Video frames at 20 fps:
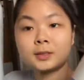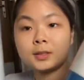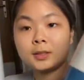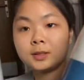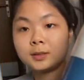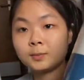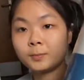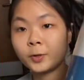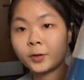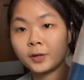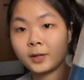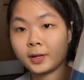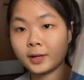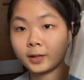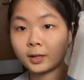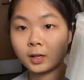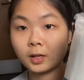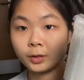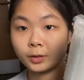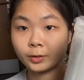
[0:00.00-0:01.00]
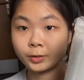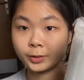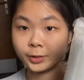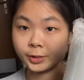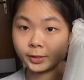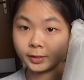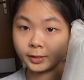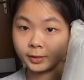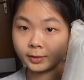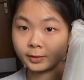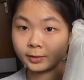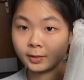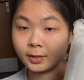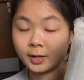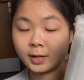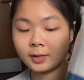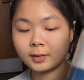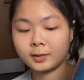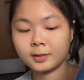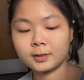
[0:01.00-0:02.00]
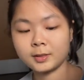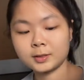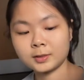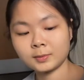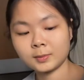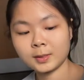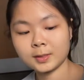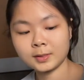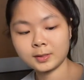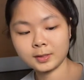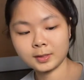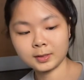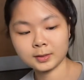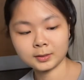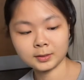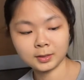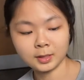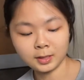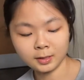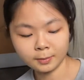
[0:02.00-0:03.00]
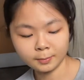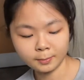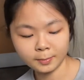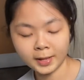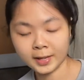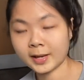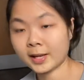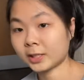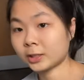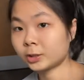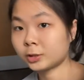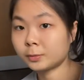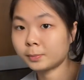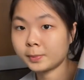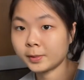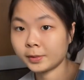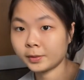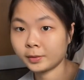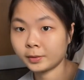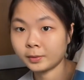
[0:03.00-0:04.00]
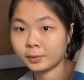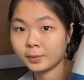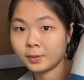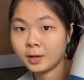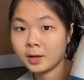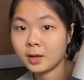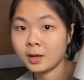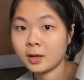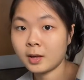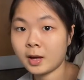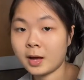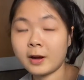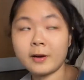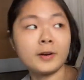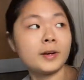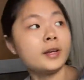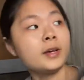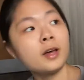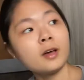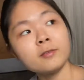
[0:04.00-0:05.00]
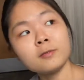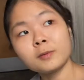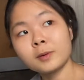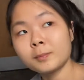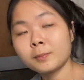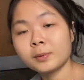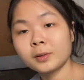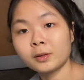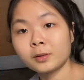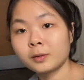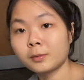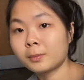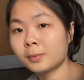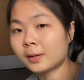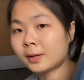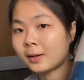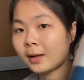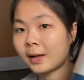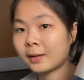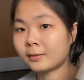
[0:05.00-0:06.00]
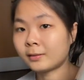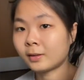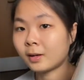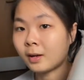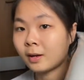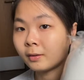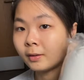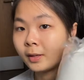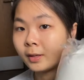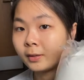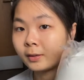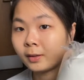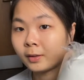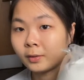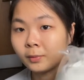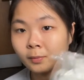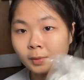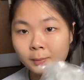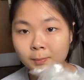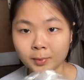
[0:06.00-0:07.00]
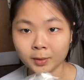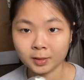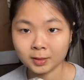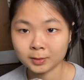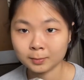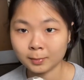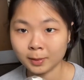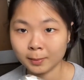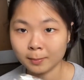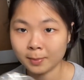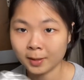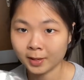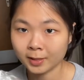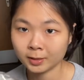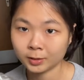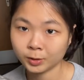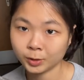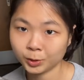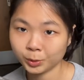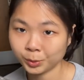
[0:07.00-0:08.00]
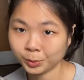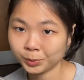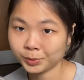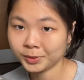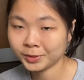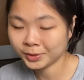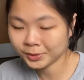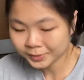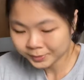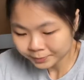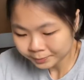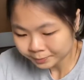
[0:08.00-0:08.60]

is more like a cushion and then this one is um an actual pillow. I already have one pillow but I thought I'll get another one because my bed is huge.